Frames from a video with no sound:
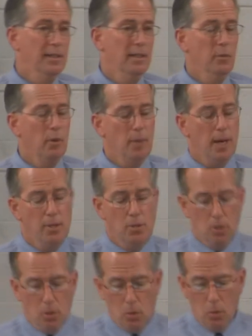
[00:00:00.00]
that we might
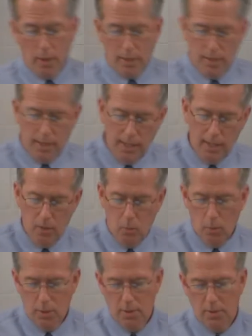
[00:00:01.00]
do what He
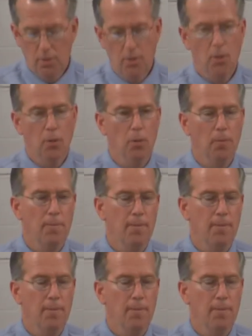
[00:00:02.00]
would do.